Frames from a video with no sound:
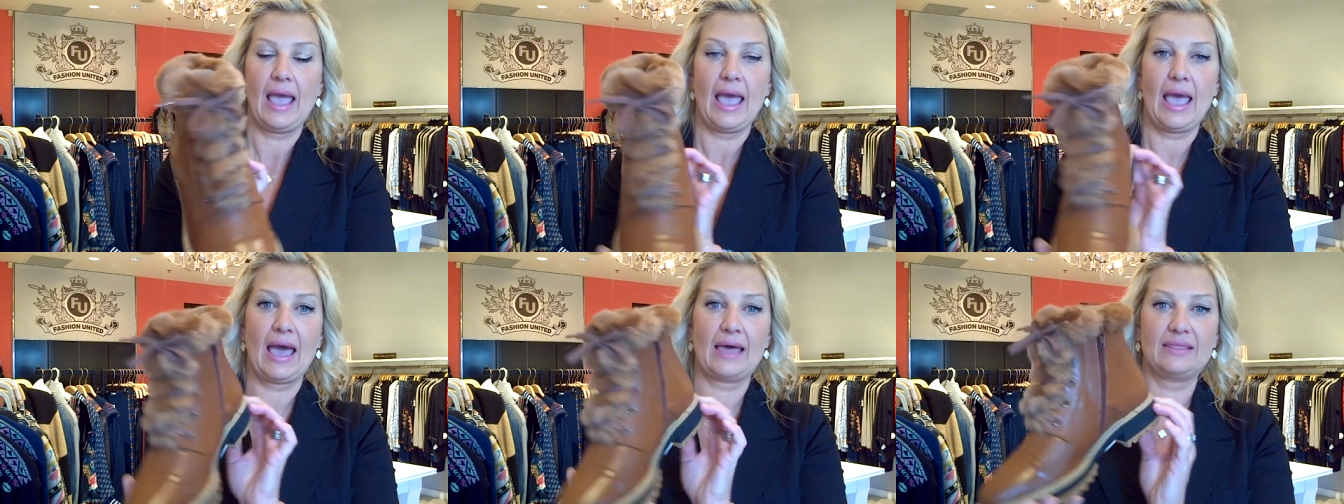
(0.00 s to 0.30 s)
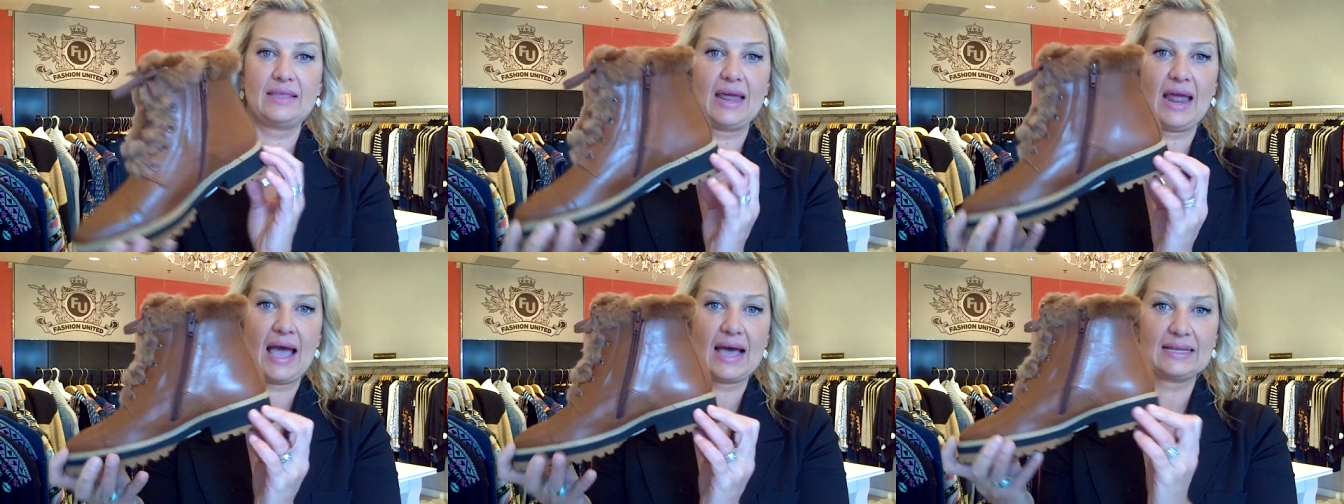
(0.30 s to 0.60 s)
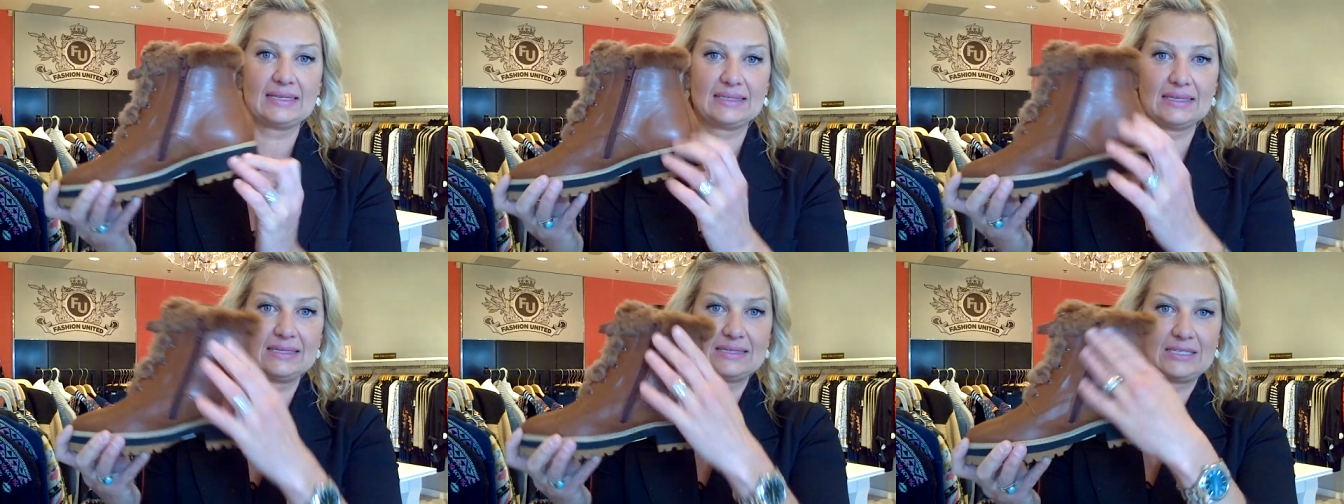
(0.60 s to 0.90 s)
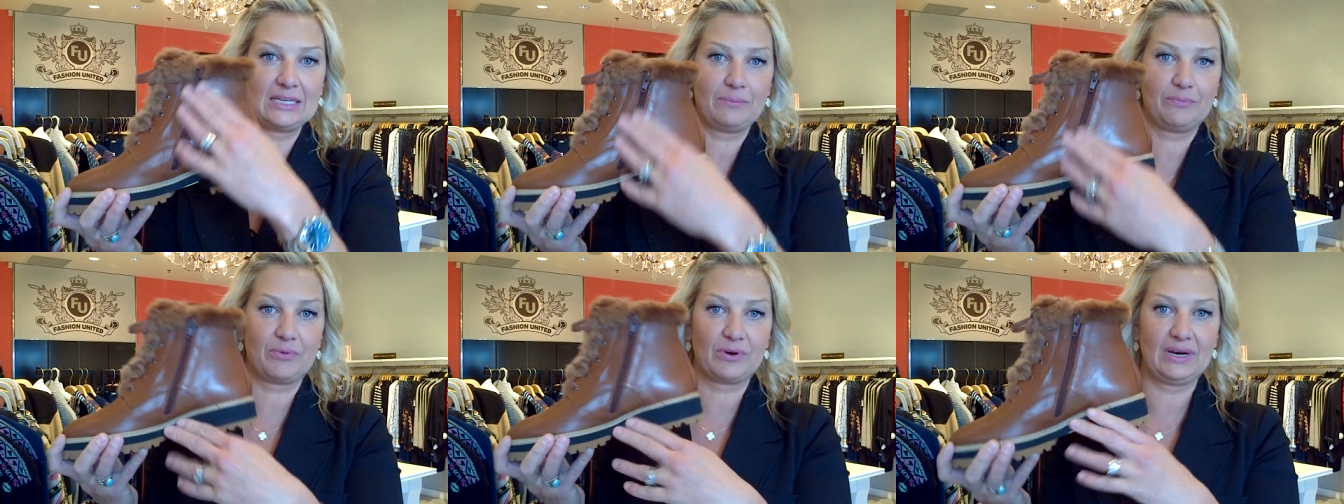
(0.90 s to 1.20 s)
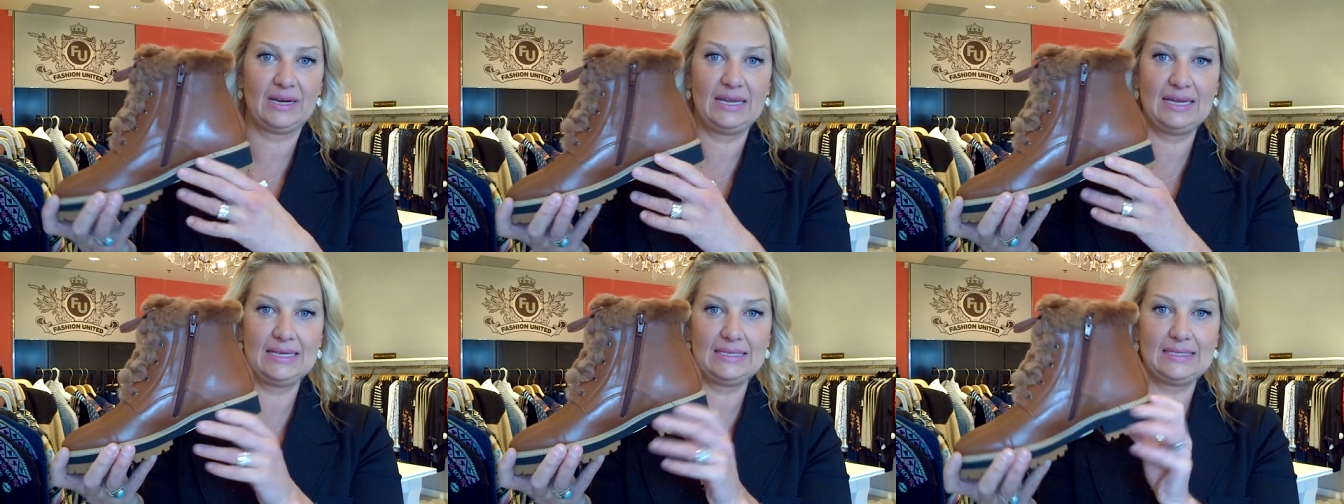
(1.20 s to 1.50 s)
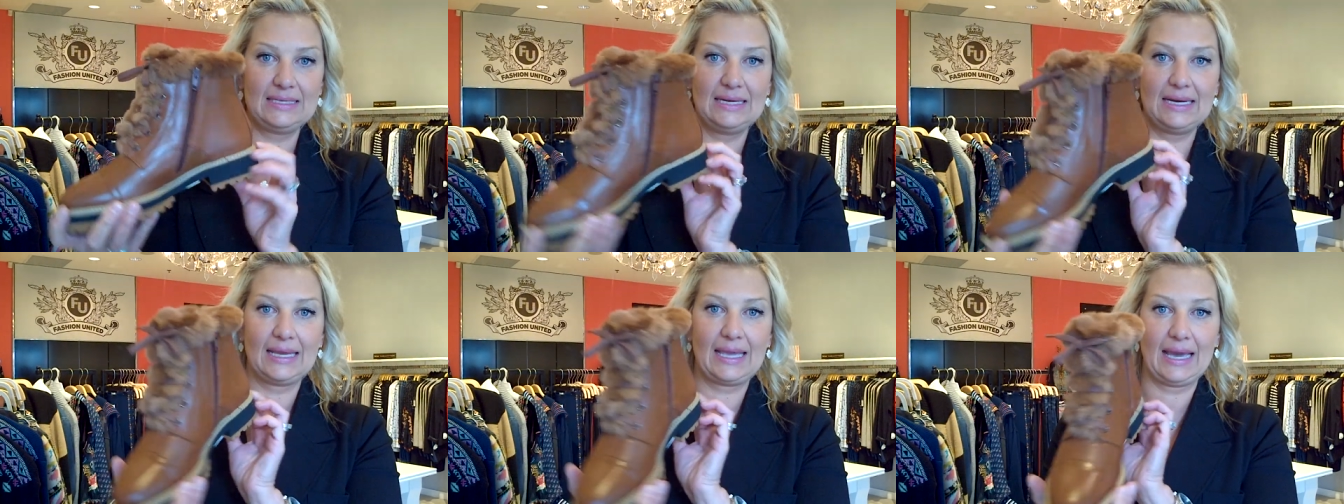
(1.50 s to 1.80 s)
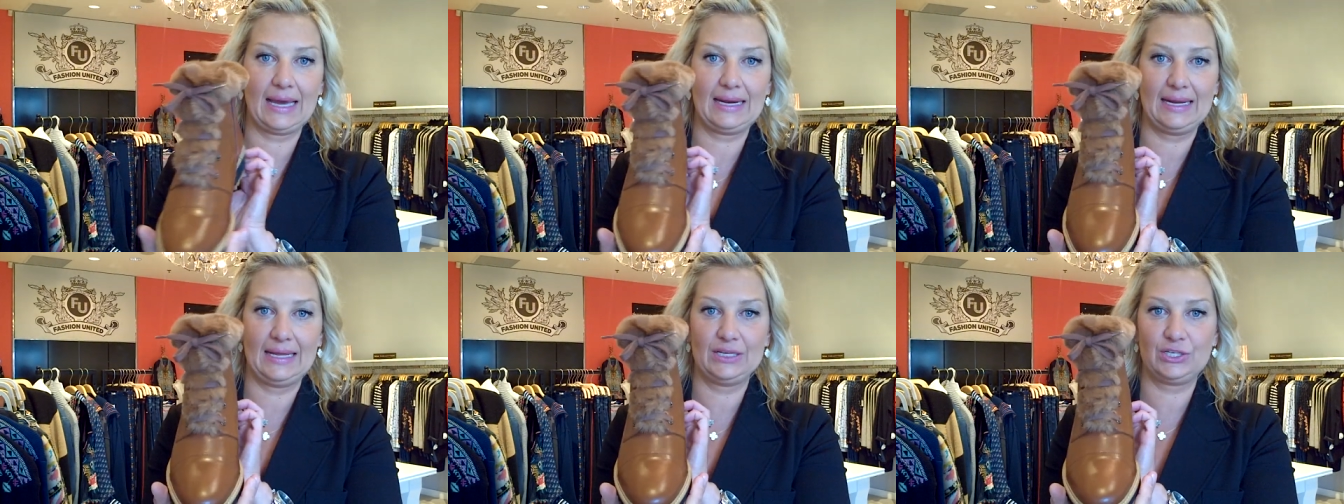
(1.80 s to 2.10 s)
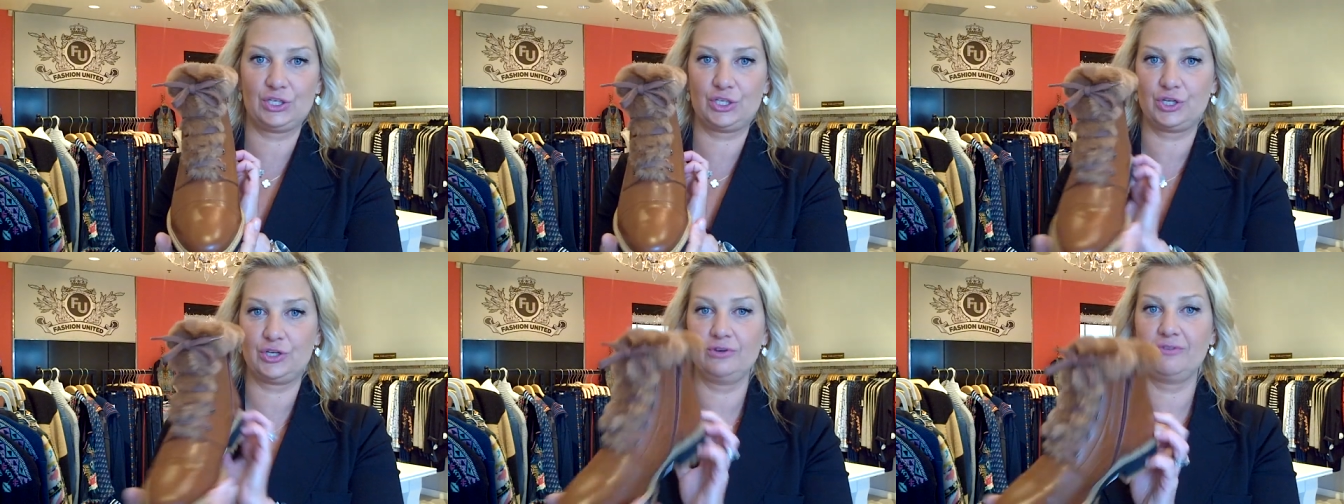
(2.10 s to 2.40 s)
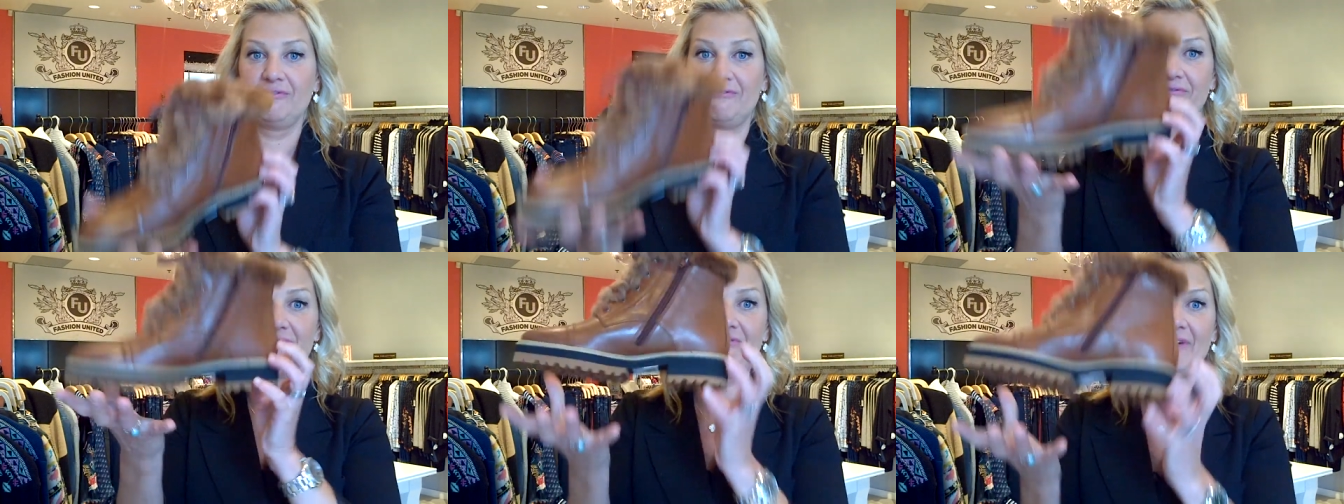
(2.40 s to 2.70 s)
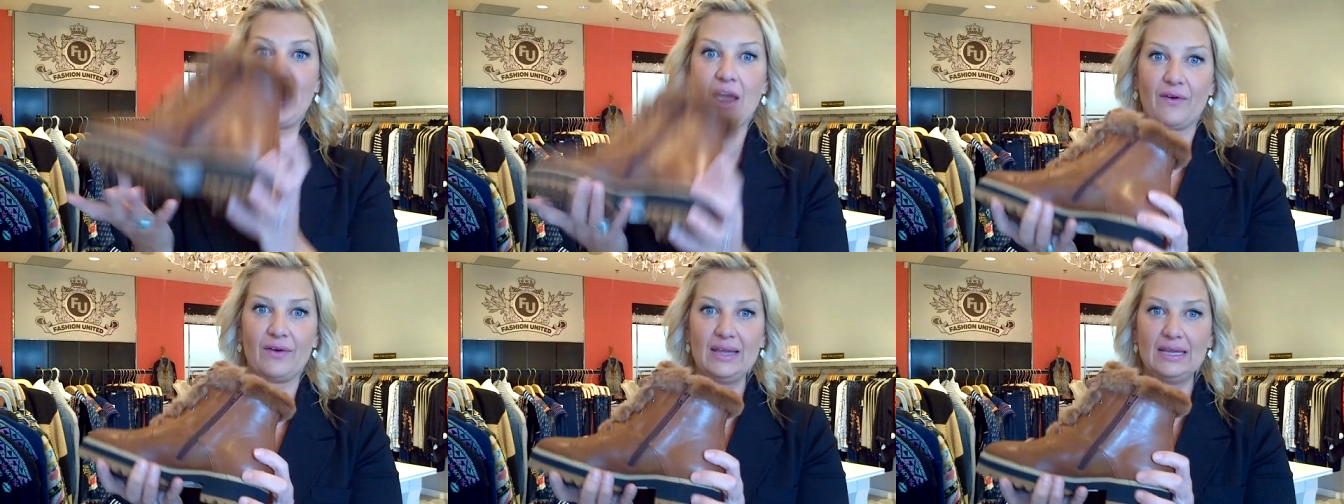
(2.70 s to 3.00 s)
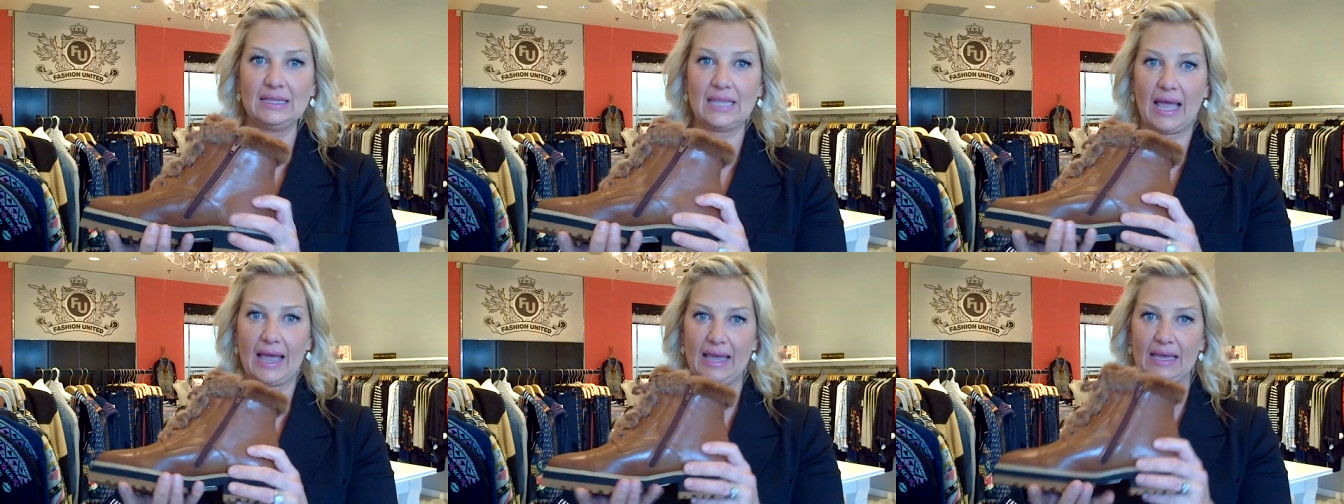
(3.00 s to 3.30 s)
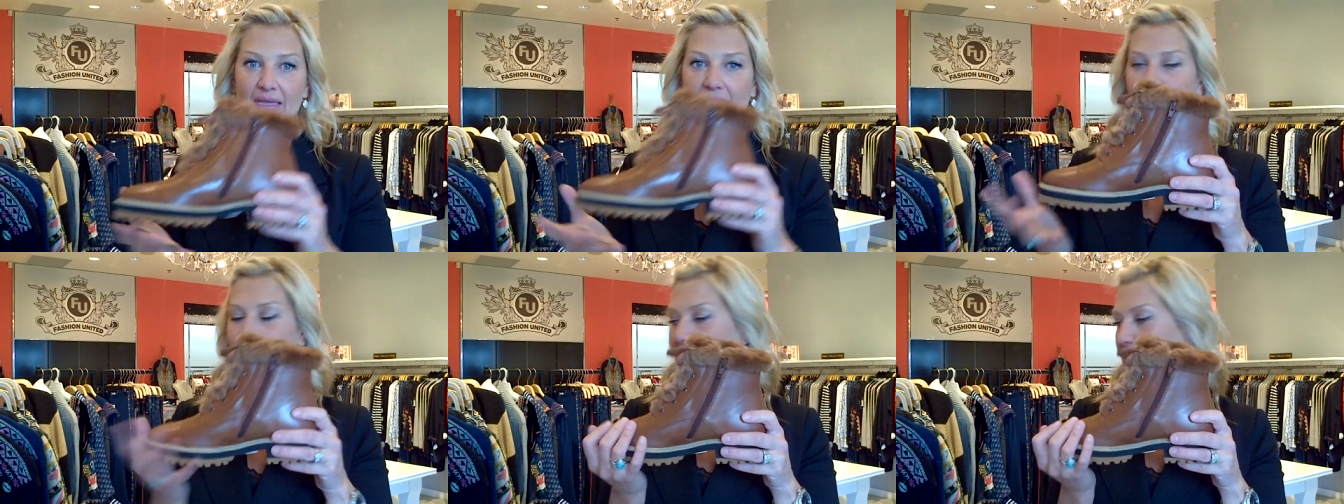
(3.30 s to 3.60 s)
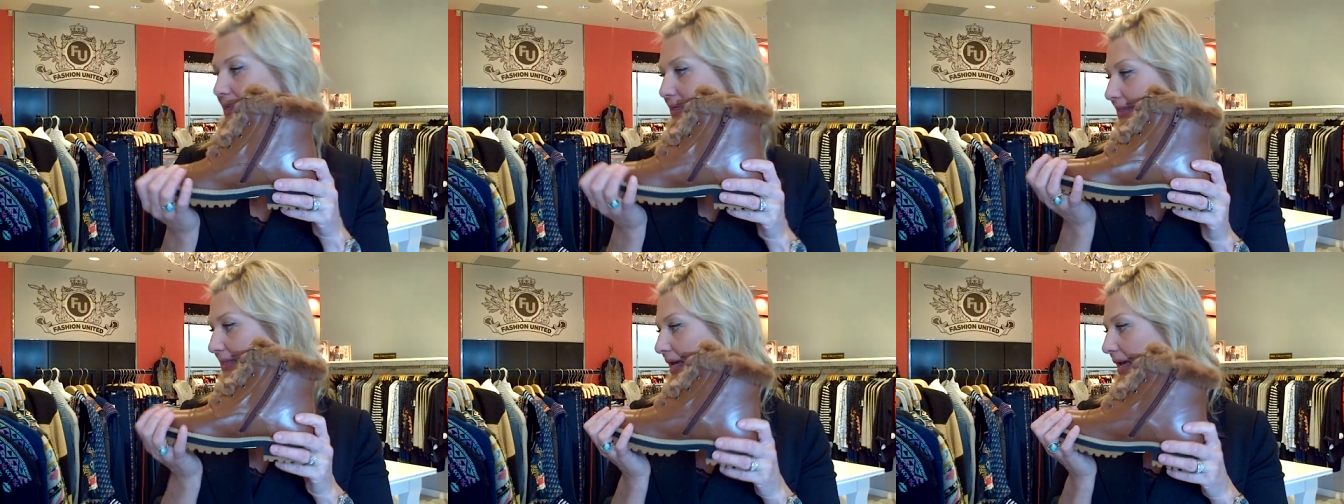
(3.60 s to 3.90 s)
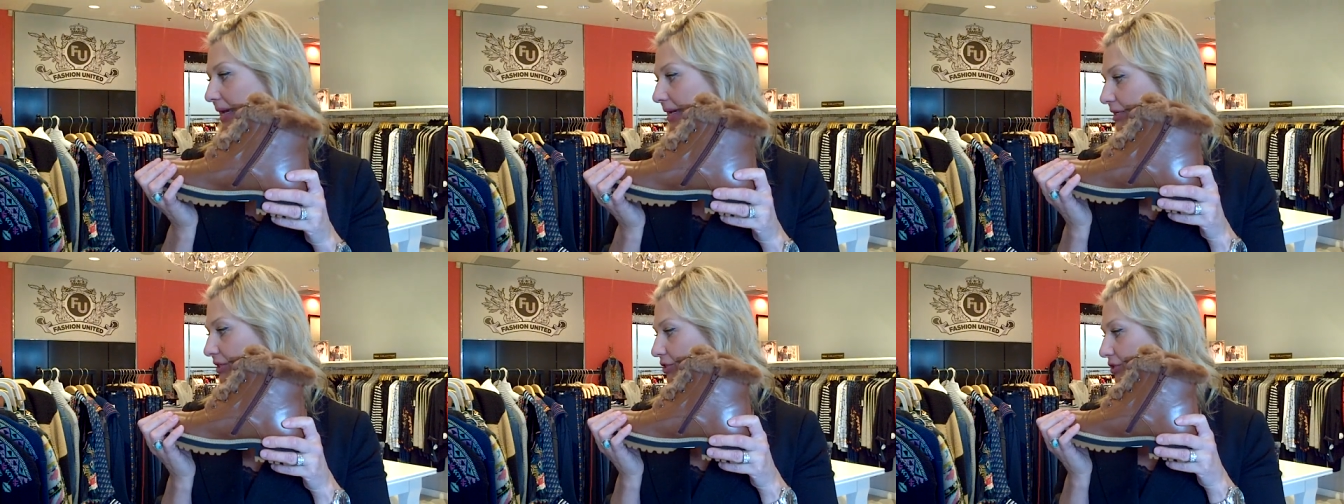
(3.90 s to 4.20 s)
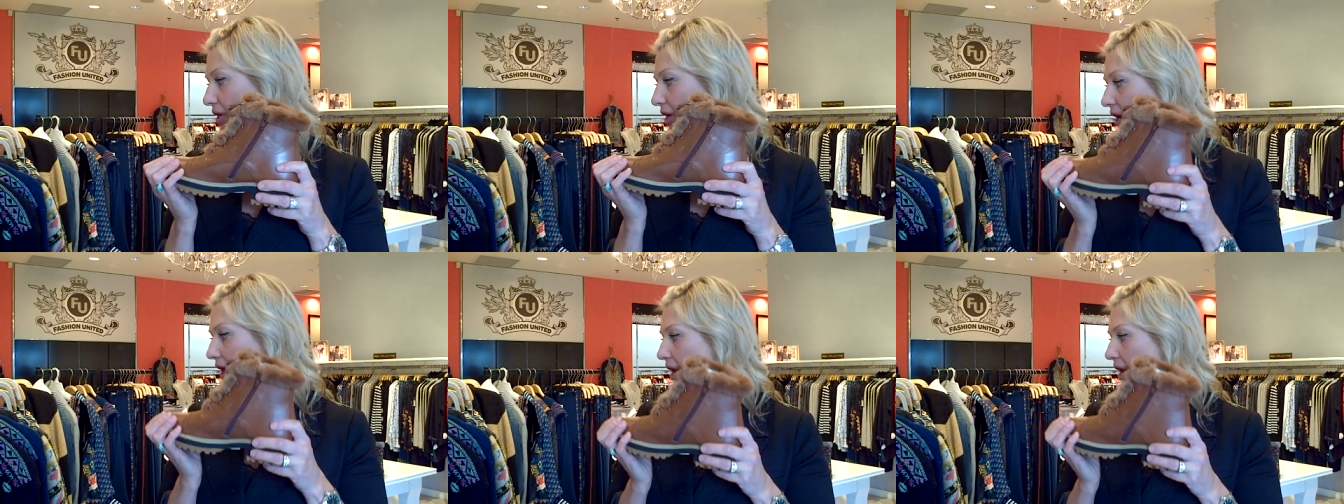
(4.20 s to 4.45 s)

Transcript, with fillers: And it has a zipper, easy to get into, very light, like Gadea's